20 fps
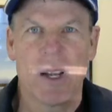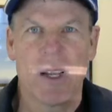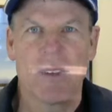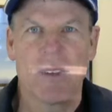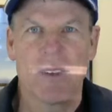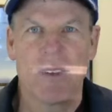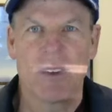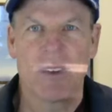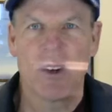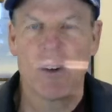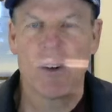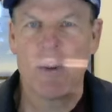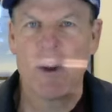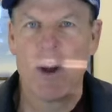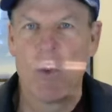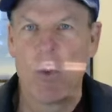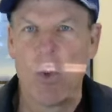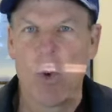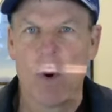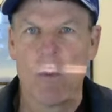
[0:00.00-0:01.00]
As it's going to be a
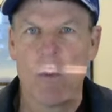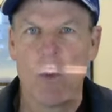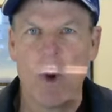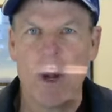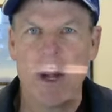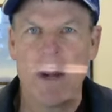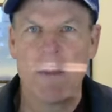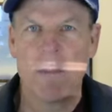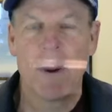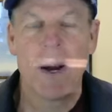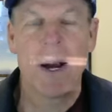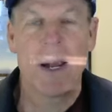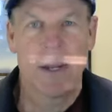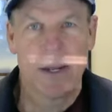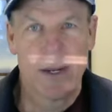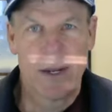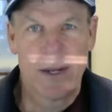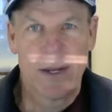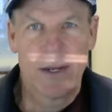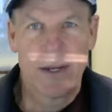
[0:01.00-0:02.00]
warm week, but
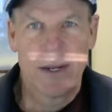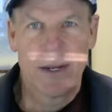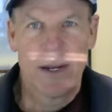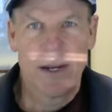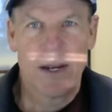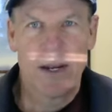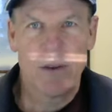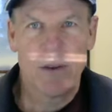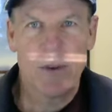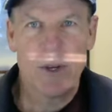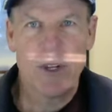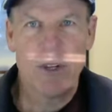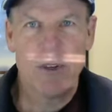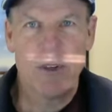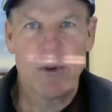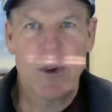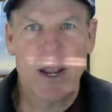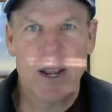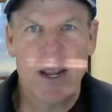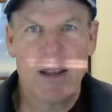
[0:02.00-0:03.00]
uh, we
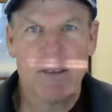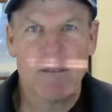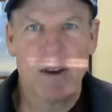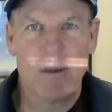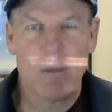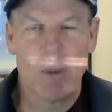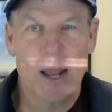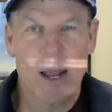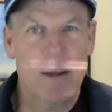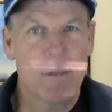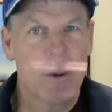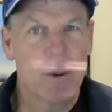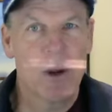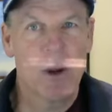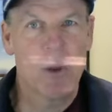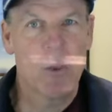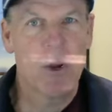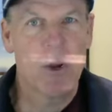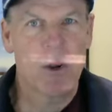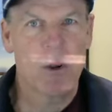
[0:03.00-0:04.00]
do have a blackberry
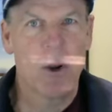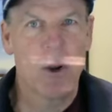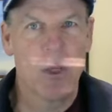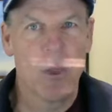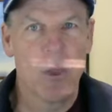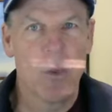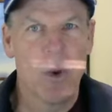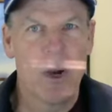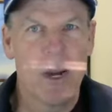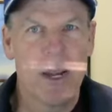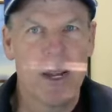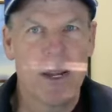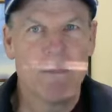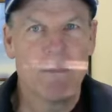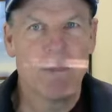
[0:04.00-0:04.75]
winter on the way.